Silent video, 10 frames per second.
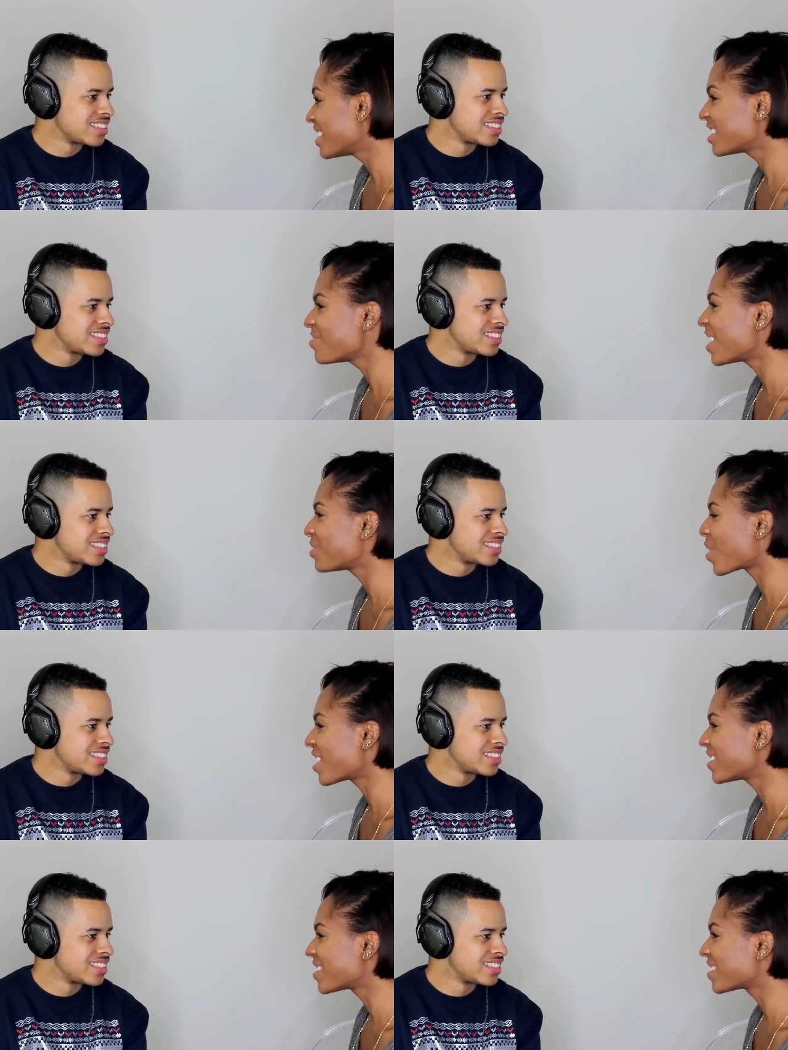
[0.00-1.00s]
Speaker 1: Is this too much
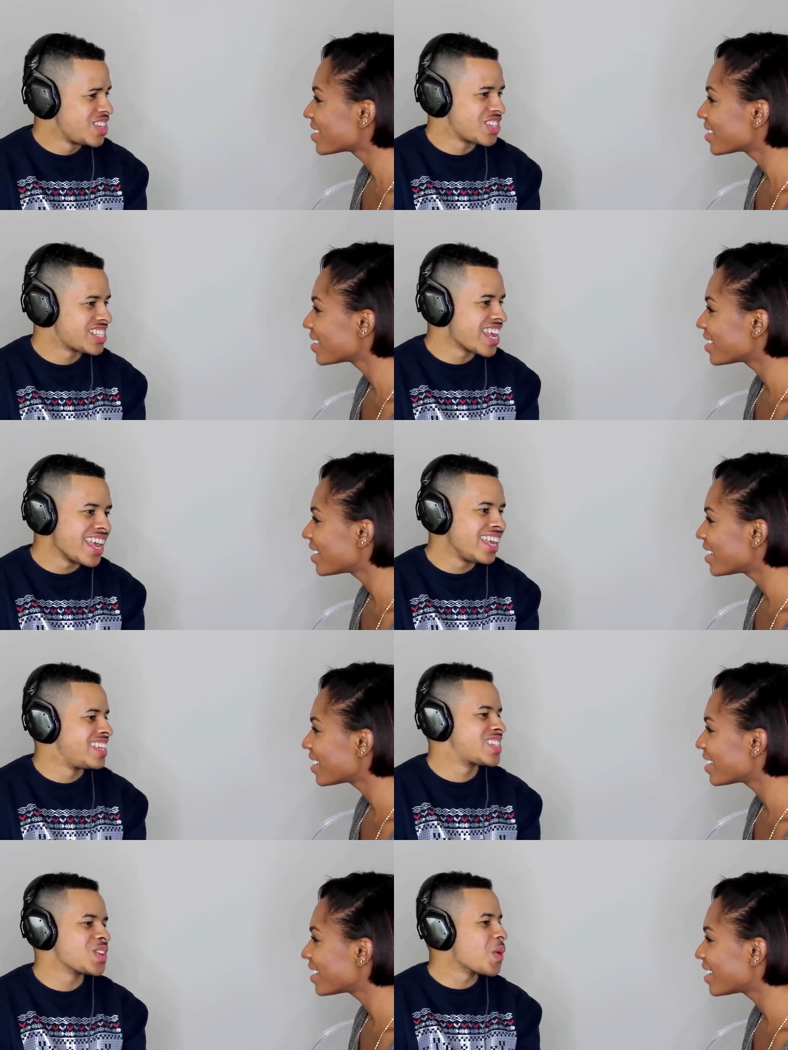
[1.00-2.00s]
words?
Speaker 2: You're
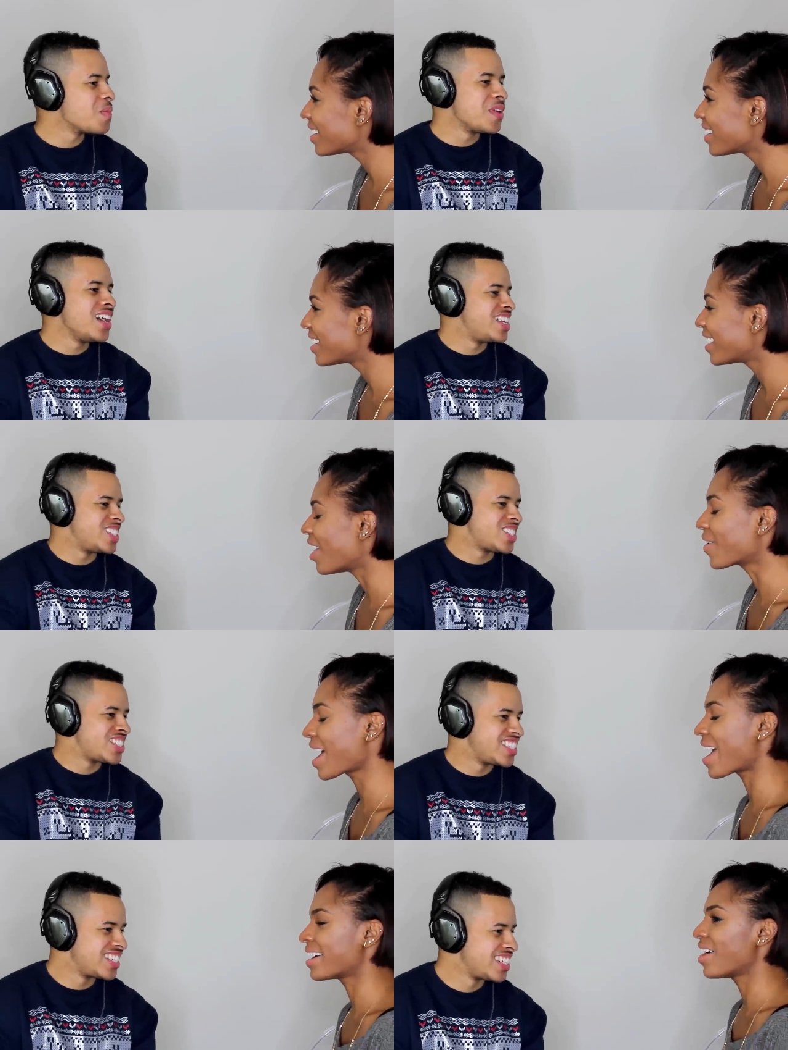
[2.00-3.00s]
saying so much.
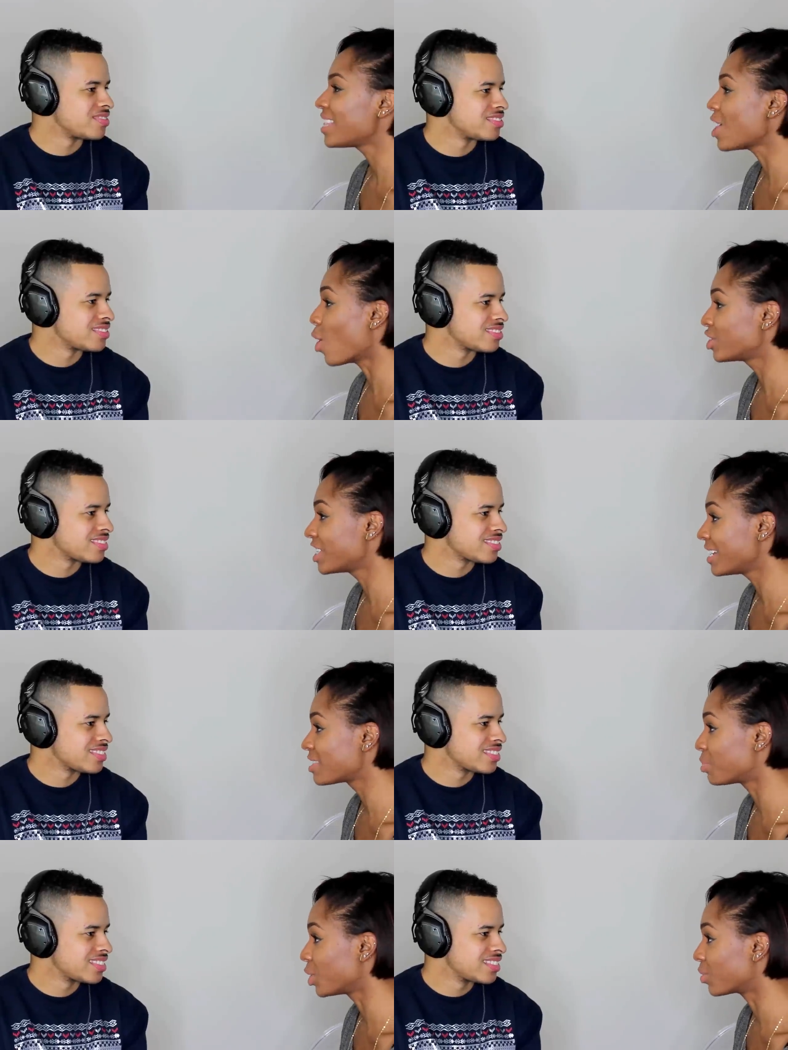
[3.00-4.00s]
Speaker 1: Okay. The ocean
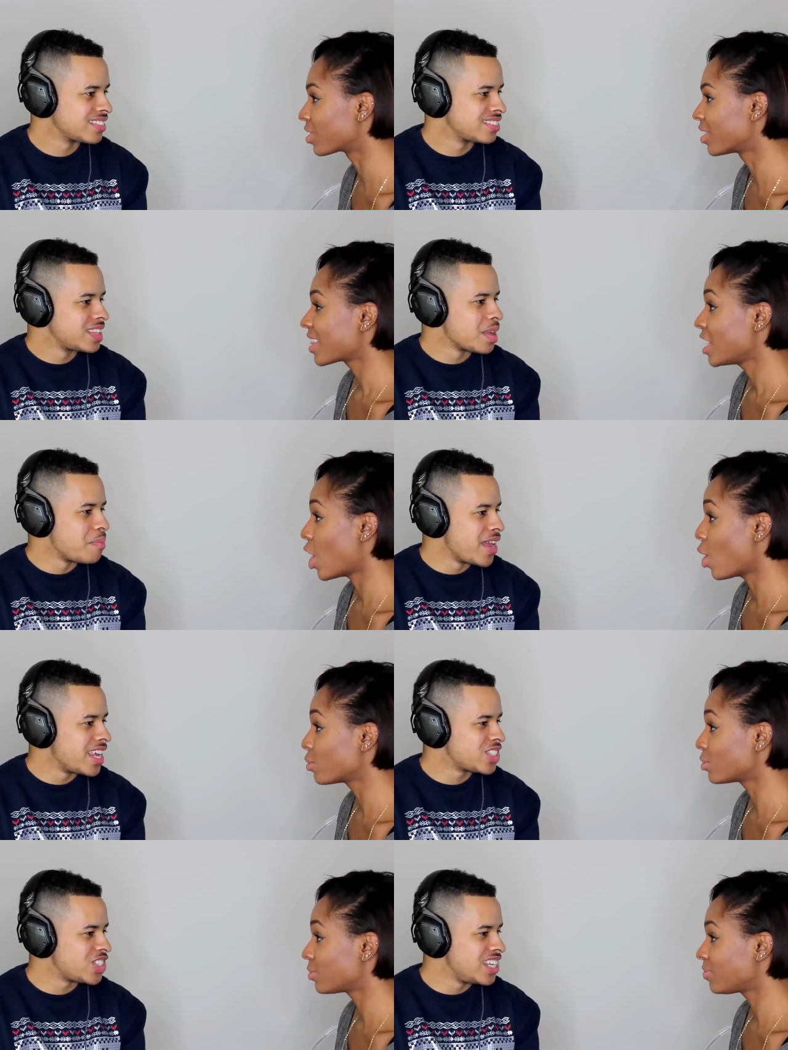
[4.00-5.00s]
is blue.
Speaker 2: The
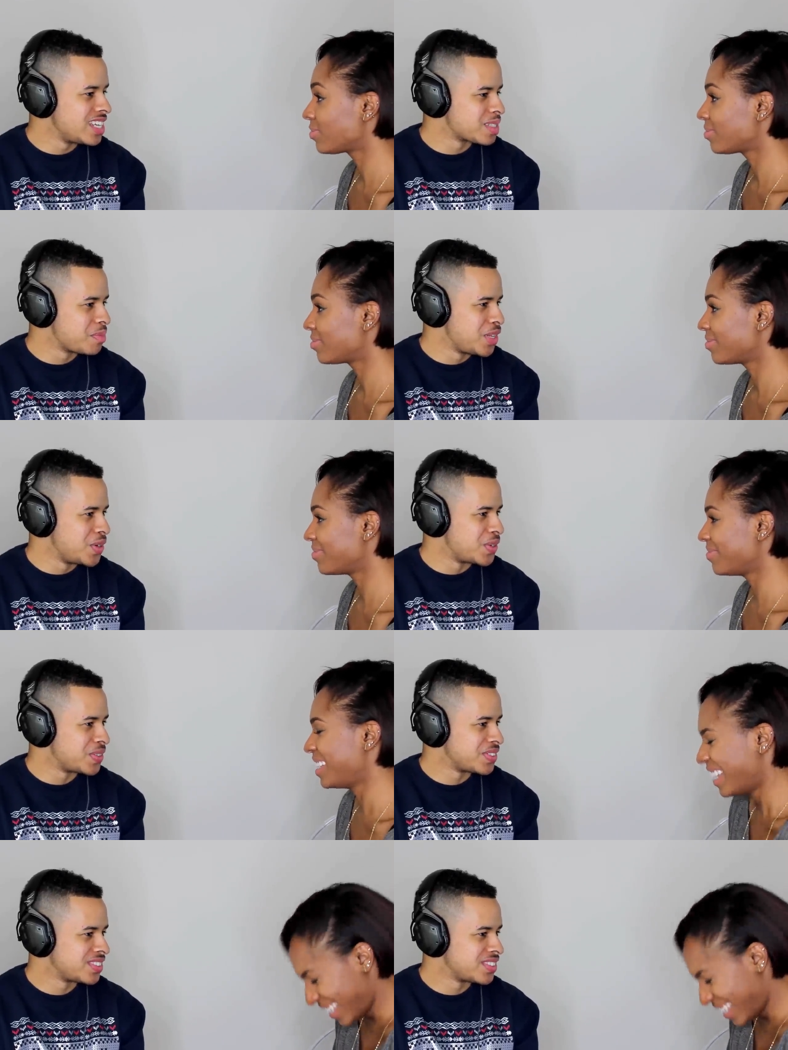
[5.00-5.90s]
bed sheet is blue